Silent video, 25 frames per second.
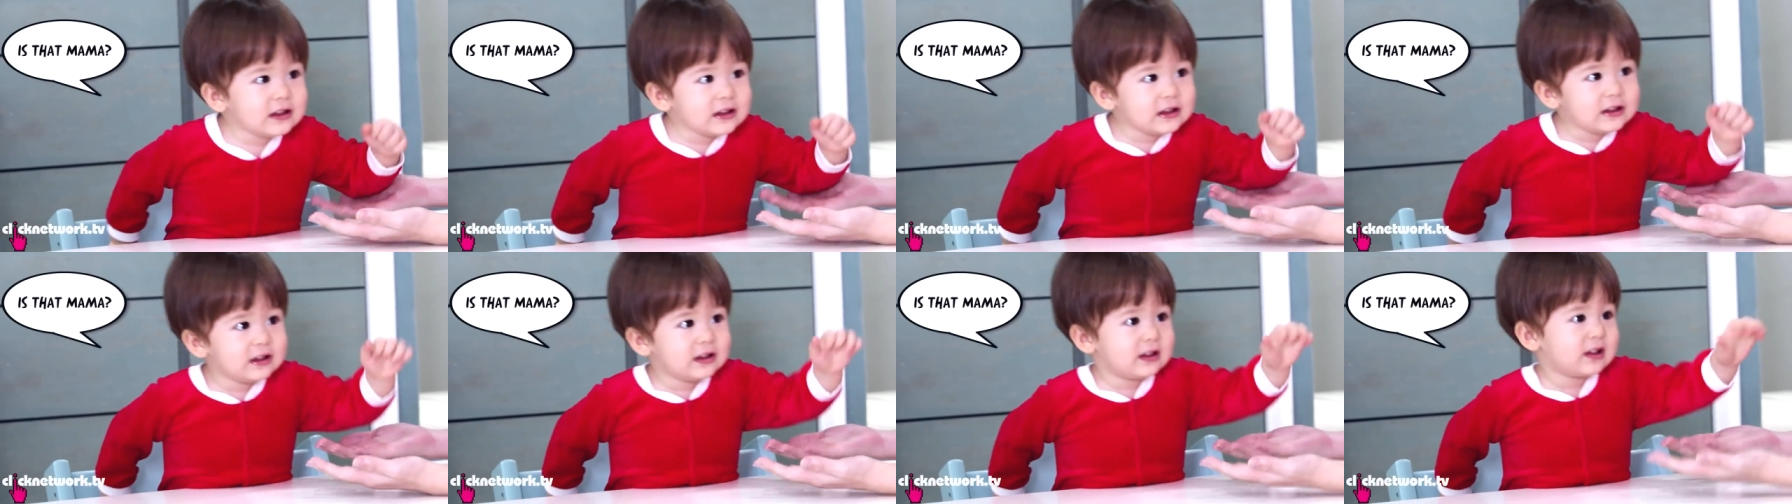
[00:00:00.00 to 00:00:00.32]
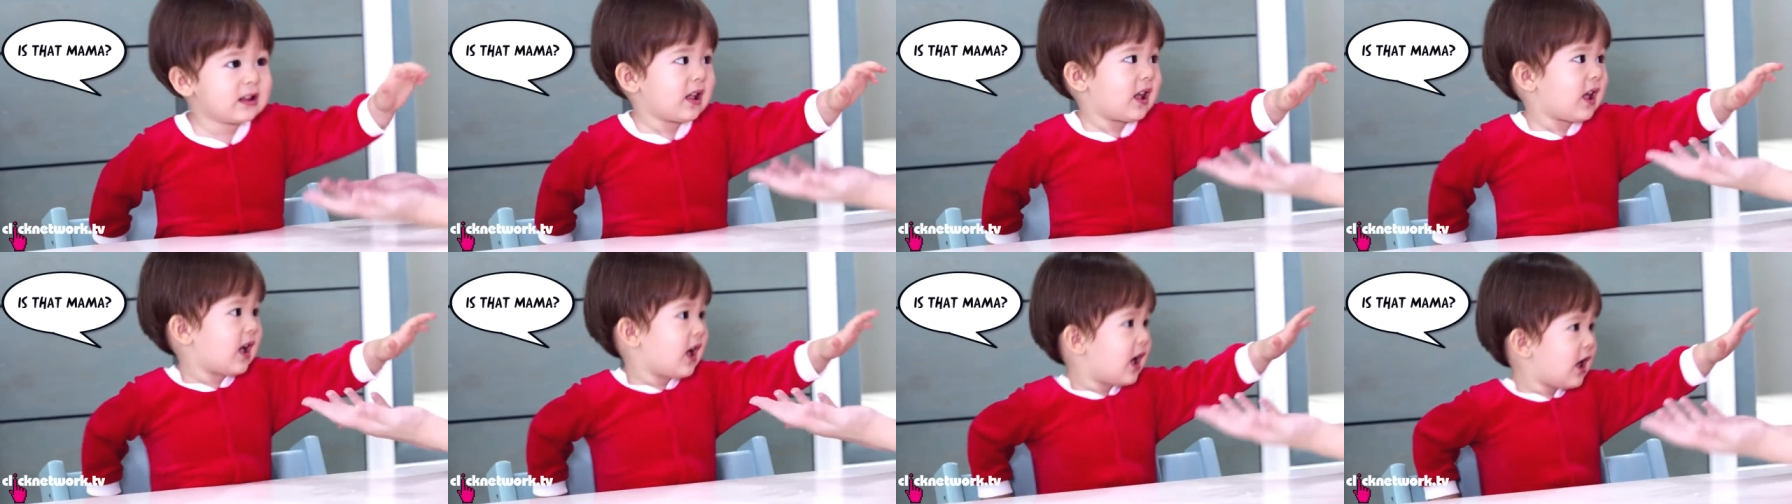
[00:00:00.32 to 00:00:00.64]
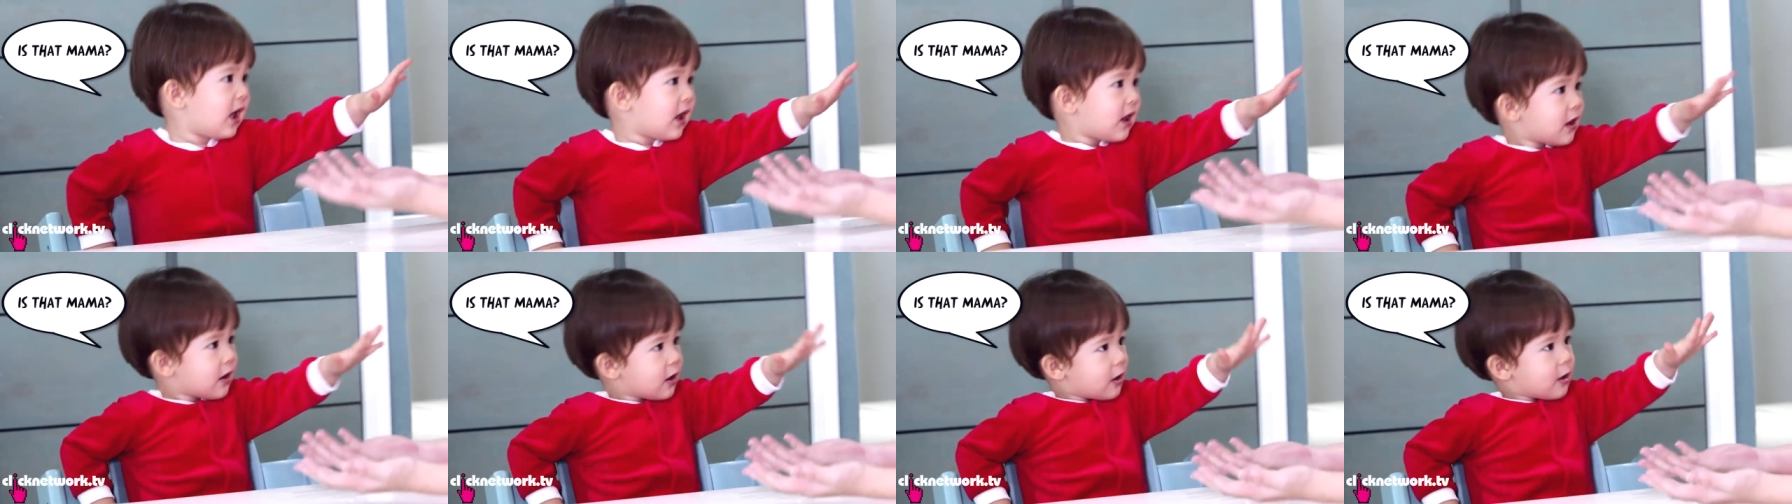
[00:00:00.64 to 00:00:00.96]
yeah.
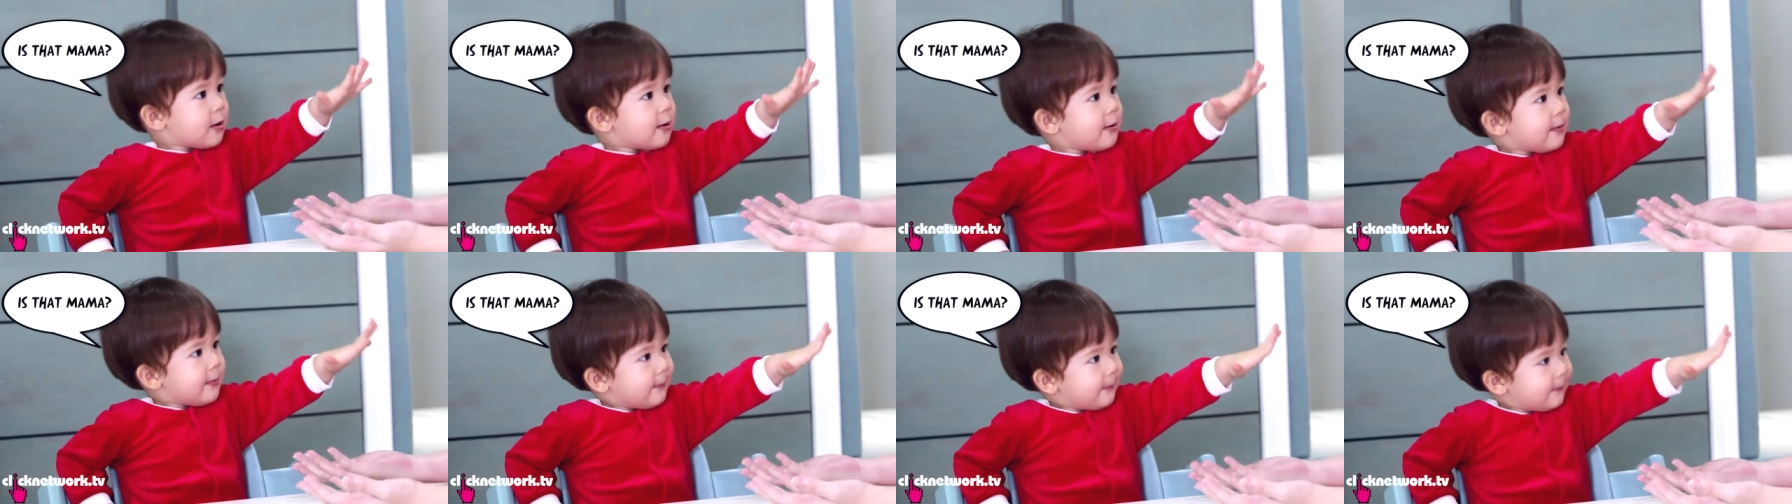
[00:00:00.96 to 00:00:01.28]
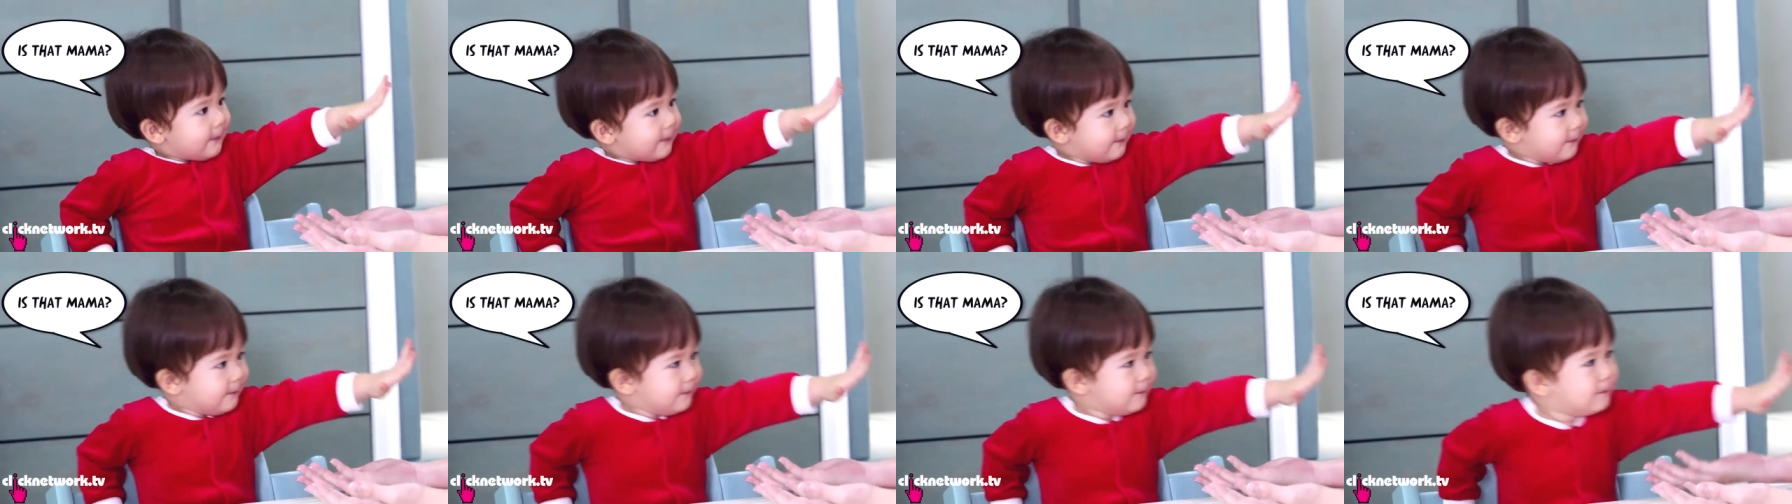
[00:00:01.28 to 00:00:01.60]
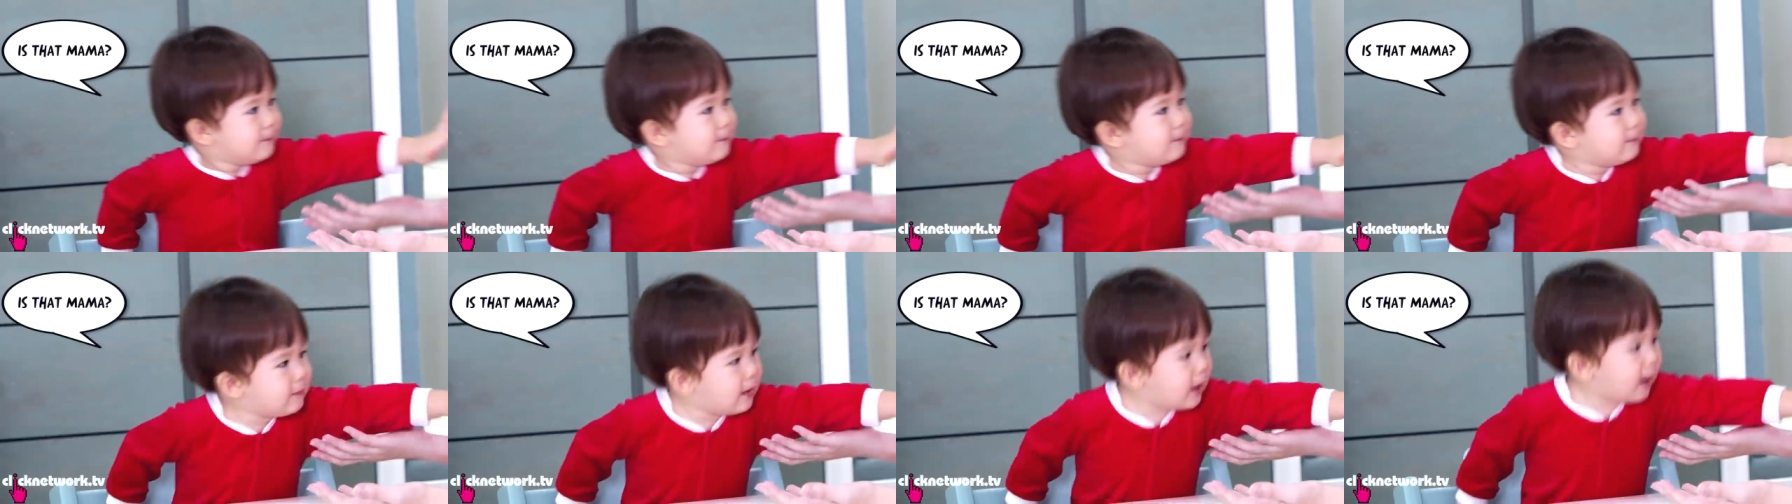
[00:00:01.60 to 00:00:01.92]
Is
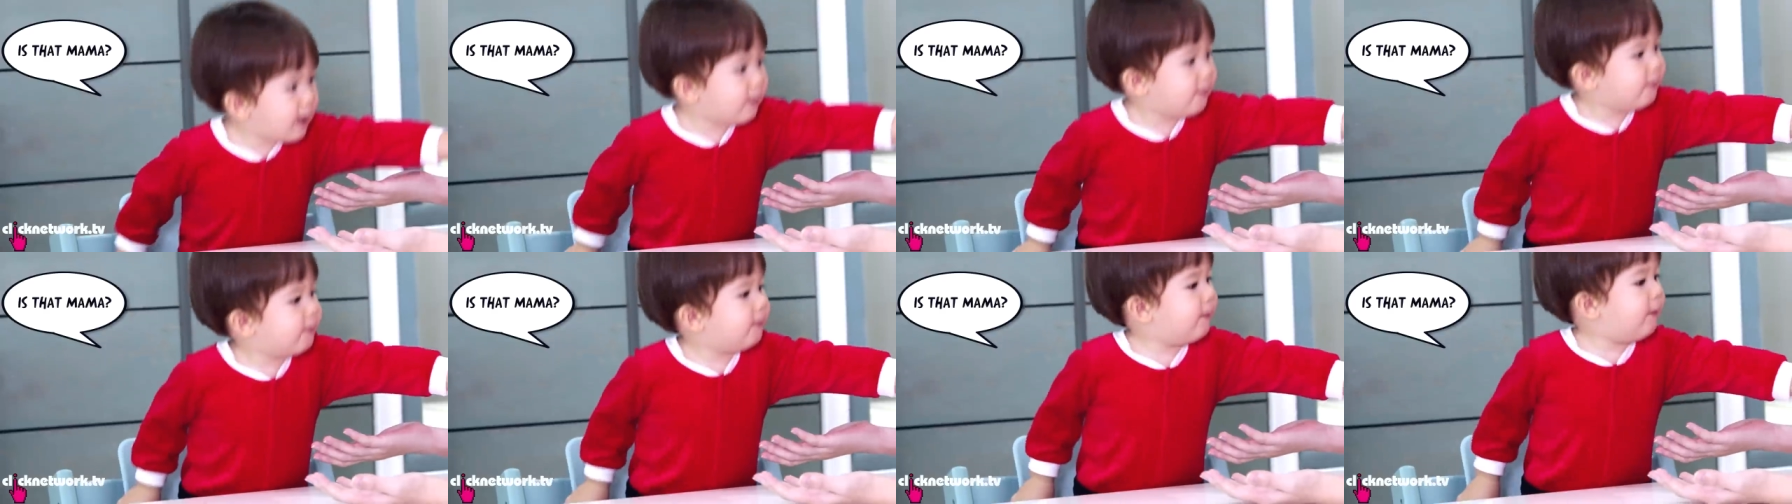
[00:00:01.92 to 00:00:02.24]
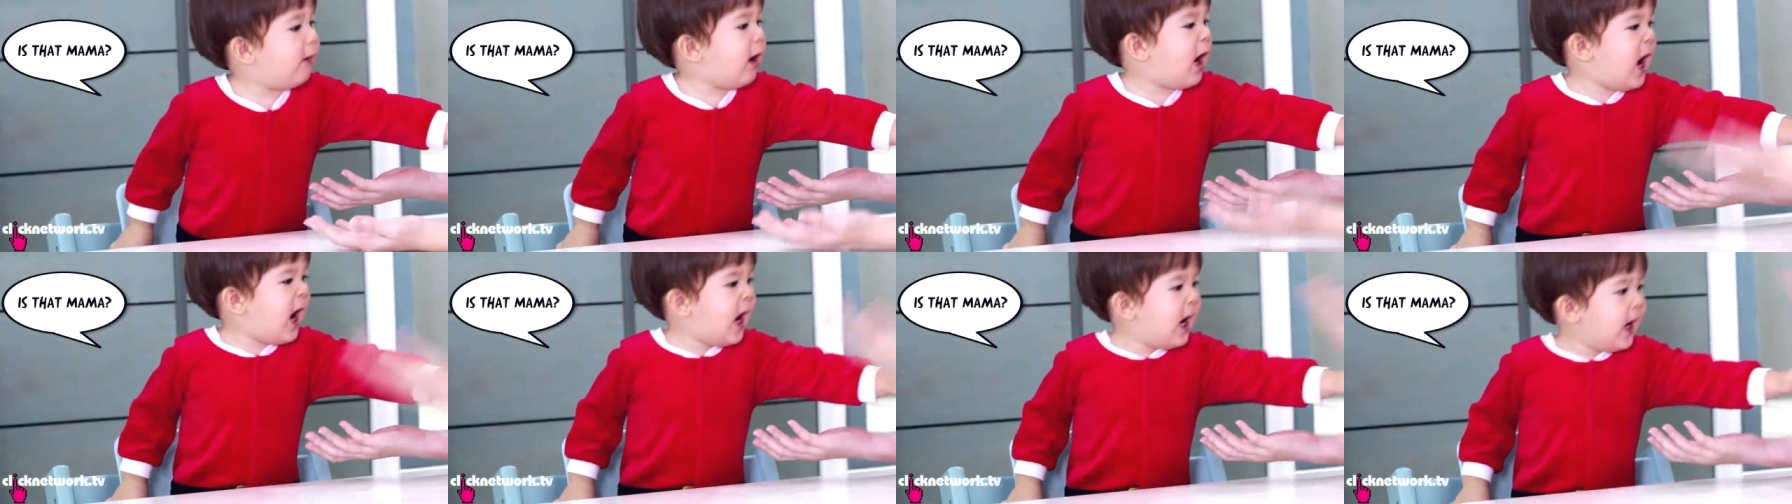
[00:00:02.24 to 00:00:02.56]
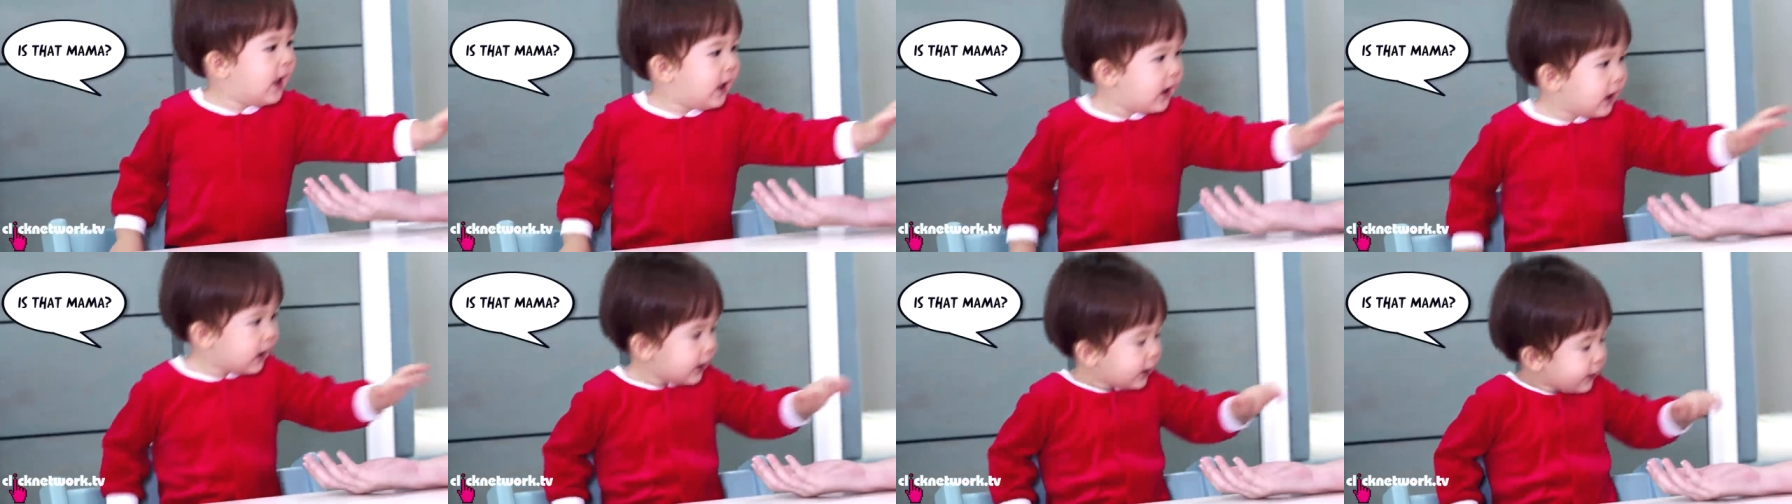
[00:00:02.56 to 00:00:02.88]
that
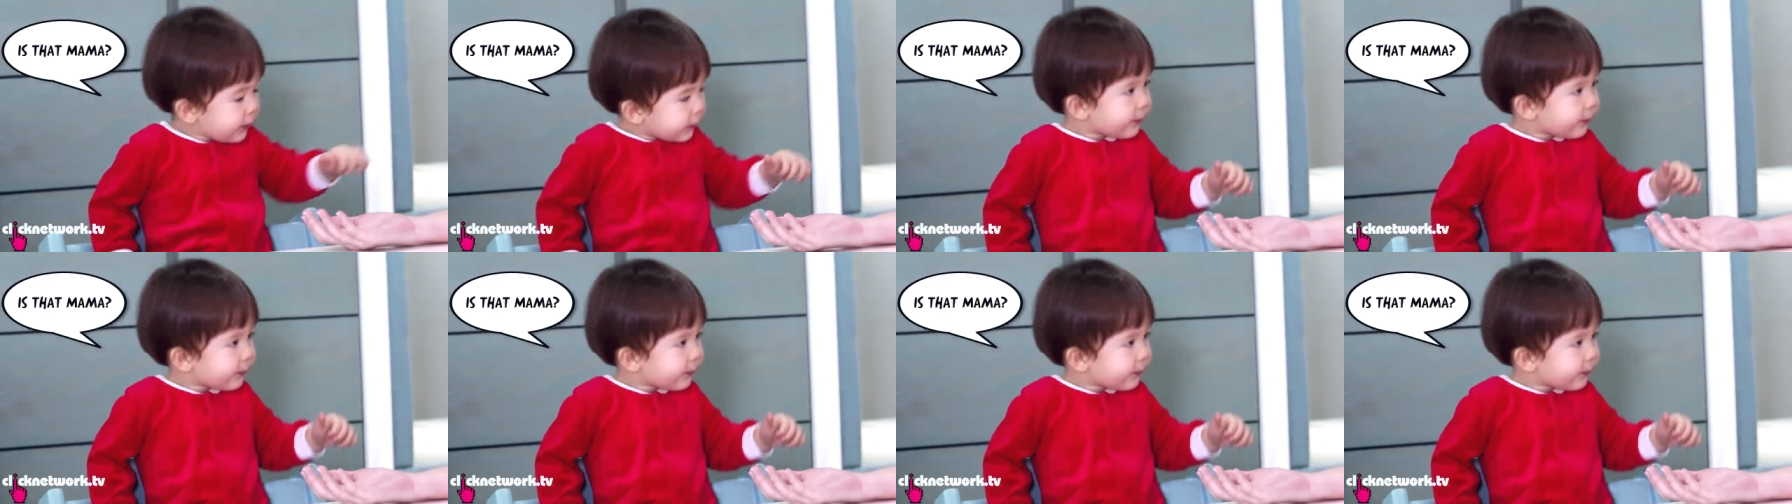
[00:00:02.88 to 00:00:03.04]
Mama? Yes,